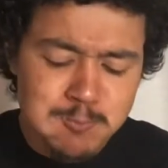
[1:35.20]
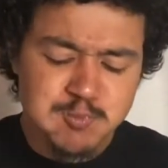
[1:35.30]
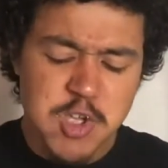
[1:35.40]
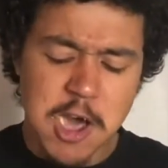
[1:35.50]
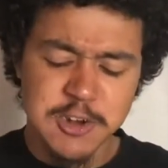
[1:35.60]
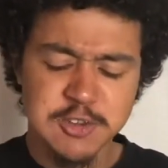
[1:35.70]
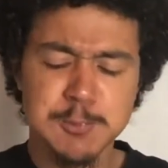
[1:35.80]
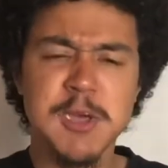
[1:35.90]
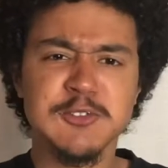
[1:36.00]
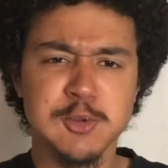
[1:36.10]
Yeah, I just
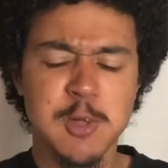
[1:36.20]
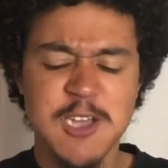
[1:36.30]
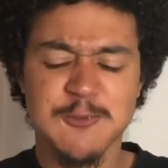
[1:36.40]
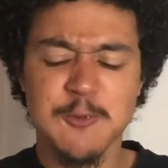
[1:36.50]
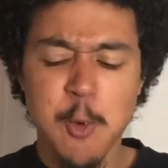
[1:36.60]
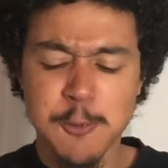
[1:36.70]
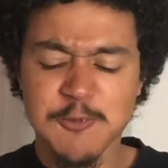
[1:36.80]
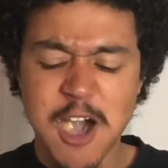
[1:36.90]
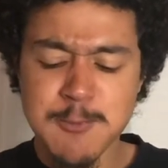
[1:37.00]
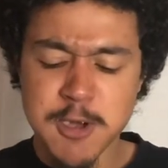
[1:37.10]
bit through like 4 or
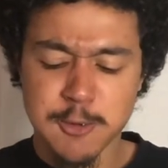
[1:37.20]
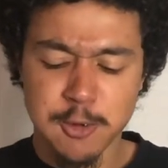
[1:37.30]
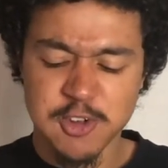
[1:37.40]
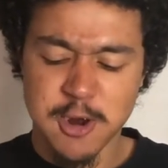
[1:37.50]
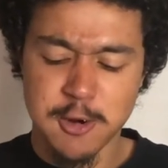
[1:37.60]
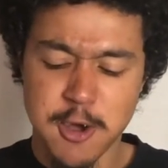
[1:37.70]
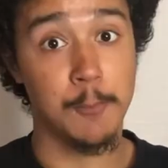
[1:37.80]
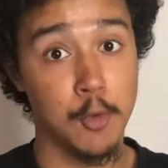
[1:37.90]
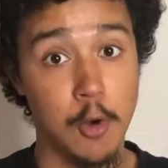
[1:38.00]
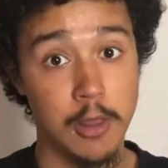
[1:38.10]
5 pickles, I don't know.
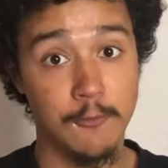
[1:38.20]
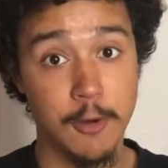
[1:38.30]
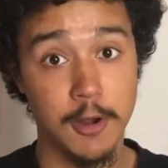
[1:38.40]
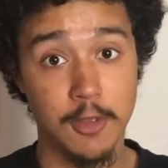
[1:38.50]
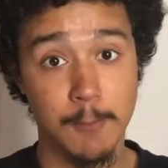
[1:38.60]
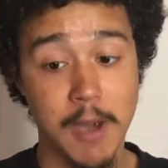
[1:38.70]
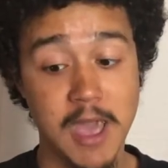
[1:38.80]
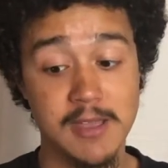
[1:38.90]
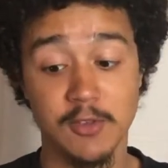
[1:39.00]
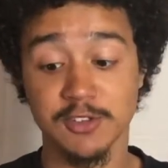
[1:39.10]
Going in for another
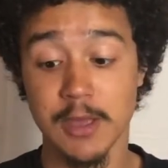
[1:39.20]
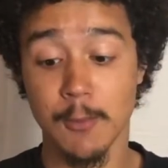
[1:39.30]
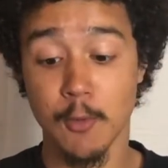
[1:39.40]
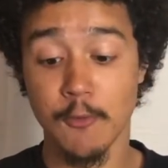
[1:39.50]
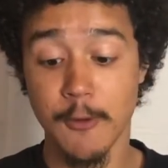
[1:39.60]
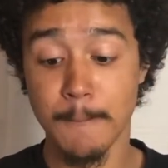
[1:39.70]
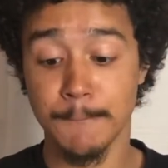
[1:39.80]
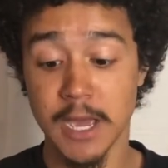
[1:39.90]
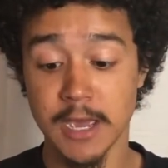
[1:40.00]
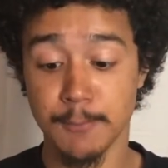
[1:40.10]
bite, and this time I'm going for a
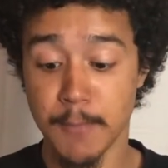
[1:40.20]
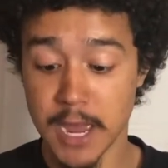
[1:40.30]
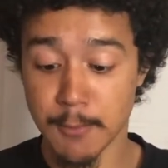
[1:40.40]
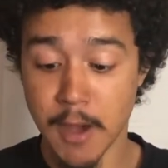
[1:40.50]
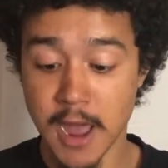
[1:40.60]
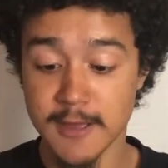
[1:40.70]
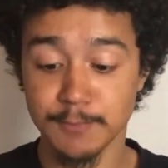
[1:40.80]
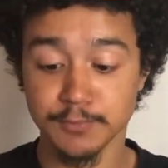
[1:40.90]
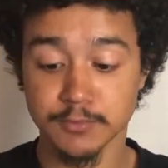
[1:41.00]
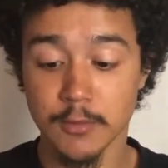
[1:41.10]
big, big bite.
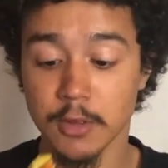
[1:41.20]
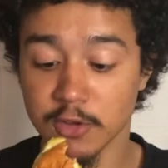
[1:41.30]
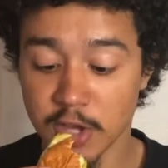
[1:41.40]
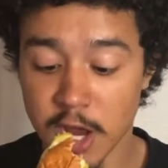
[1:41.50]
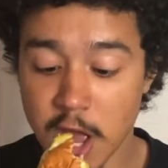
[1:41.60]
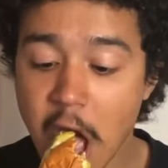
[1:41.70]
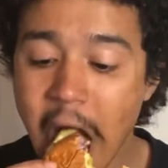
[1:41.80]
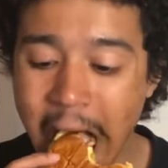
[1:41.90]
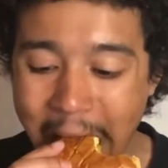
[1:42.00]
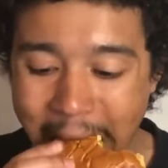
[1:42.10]
Let's get it.
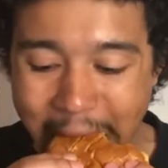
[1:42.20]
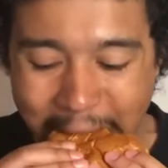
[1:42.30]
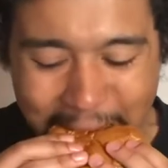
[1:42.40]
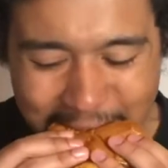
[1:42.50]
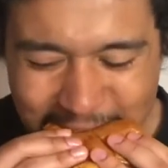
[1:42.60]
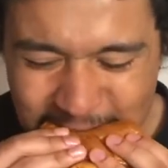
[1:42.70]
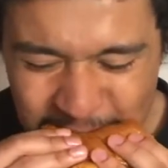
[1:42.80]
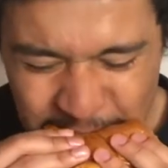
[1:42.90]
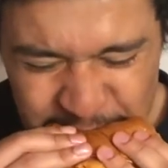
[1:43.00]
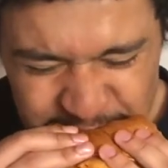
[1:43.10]

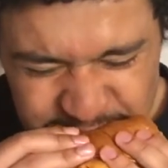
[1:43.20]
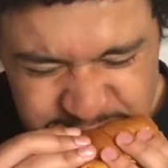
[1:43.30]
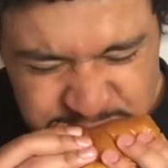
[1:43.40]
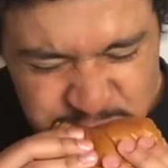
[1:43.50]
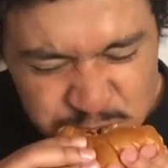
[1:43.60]
There's